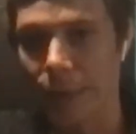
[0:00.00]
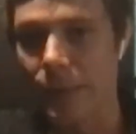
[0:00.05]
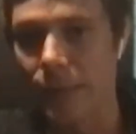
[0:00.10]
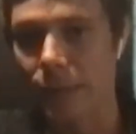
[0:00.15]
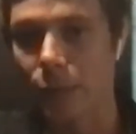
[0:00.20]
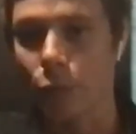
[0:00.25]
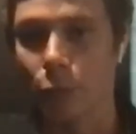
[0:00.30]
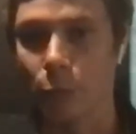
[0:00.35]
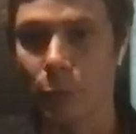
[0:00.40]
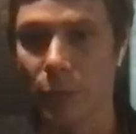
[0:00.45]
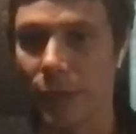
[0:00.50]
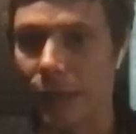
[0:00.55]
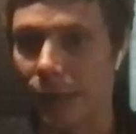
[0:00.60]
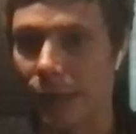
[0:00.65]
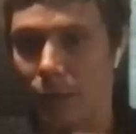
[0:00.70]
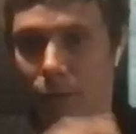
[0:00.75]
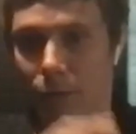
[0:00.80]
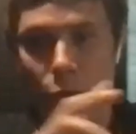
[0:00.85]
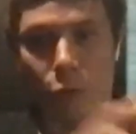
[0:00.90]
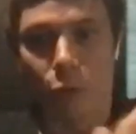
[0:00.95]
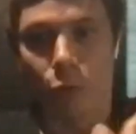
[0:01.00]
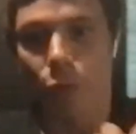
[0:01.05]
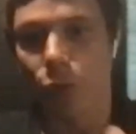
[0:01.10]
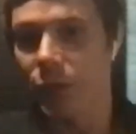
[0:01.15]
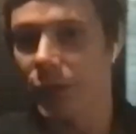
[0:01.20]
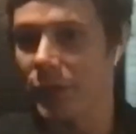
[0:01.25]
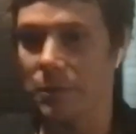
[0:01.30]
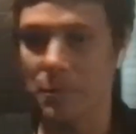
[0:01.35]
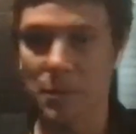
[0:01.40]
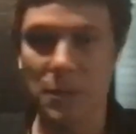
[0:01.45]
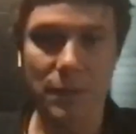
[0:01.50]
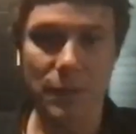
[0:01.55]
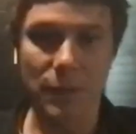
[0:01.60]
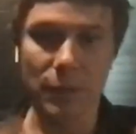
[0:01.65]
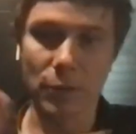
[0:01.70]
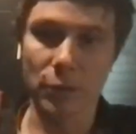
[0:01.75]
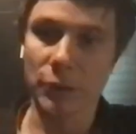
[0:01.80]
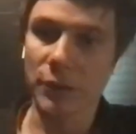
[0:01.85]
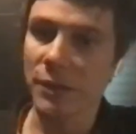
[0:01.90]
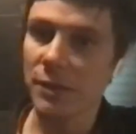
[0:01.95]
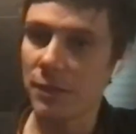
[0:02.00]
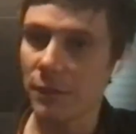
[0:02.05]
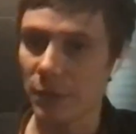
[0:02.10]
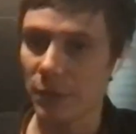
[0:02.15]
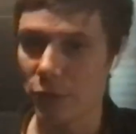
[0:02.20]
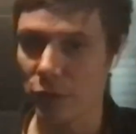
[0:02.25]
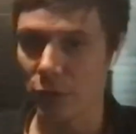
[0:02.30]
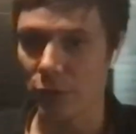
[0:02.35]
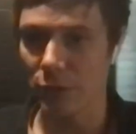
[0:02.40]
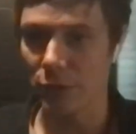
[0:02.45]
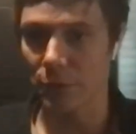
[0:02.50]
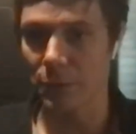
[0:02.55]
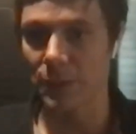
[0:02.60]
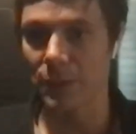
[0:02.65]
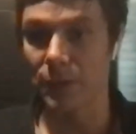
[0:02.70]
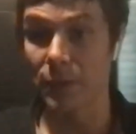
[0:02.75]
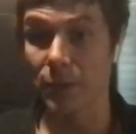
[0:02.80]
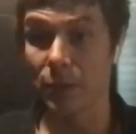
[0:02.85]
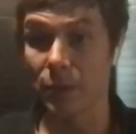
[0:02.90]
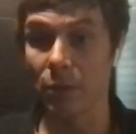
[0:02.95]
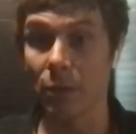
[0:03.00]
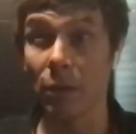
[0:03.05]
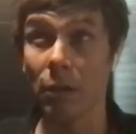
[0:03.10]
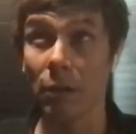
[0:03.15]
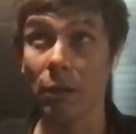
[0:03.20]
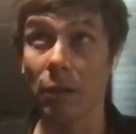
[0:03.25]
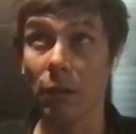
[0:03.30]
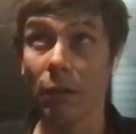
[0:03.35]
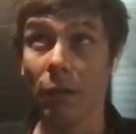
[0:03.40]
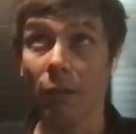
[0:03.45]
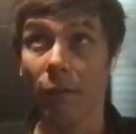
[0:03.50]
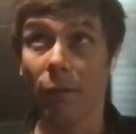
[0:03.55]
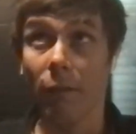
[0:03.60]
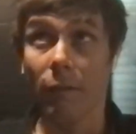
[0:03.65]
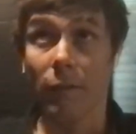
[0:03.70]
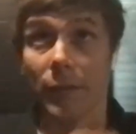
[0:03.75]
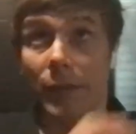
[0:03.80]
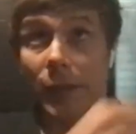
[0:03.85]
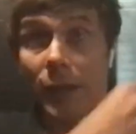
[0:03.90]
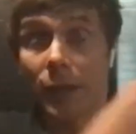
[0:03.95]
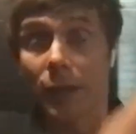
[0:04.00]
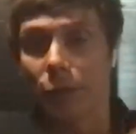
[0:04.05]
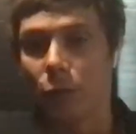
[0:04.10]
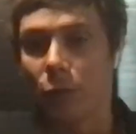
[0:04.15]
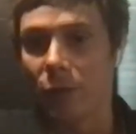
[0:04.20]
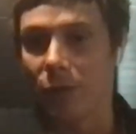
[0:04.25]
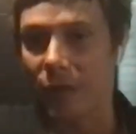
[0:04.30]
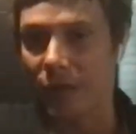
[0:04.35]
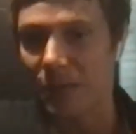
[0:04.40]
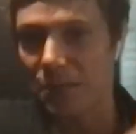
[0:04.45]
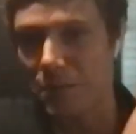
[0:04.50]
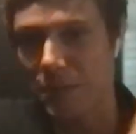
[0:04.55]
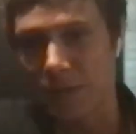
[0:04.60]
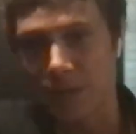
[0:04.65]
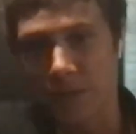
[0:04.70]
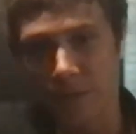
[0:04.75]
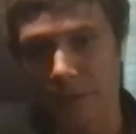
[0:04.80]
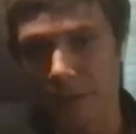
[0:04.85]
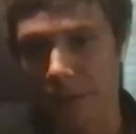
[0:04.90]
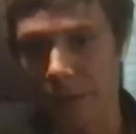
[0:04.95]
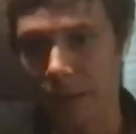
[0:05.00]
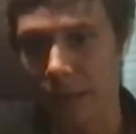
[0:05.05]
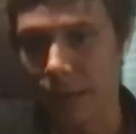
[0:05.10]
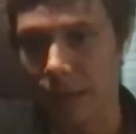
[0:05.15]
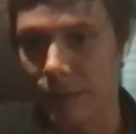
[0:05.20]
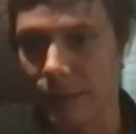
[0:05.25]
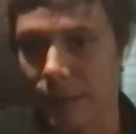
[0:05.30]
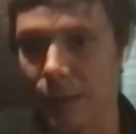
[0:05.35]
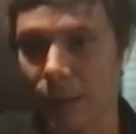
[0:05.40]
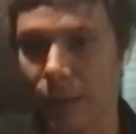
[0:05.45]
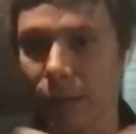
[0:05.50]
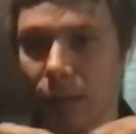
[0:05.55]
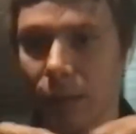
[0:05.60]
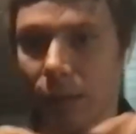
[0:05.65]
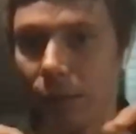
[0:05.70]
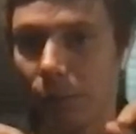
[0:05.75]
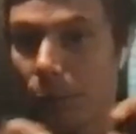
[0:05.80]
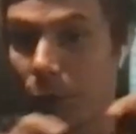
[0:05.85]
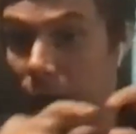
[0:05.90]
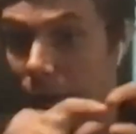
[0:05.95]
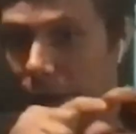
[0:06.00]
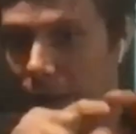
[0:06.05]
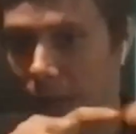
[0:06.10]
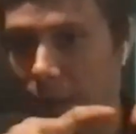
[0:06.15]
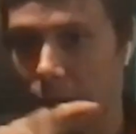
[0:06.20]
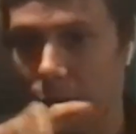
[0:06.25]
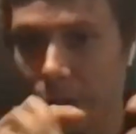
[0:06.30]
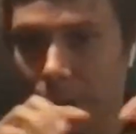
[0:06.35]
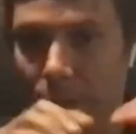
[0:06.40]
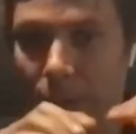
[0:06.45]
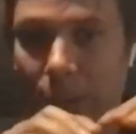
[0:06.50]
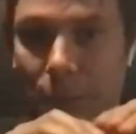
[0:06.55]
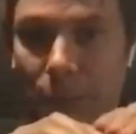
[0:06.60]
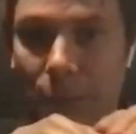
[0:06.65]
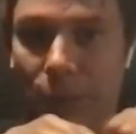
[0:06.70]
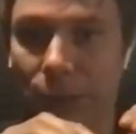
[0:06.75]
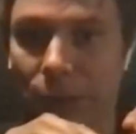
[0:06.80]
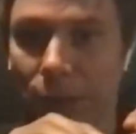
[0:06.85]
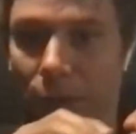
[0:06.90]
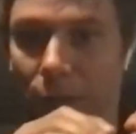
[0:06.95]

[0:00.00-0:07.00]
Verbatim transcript: it could be like a source is missing, a destination is missing, or yeah, you have like missing data inside. But it can sometimes be,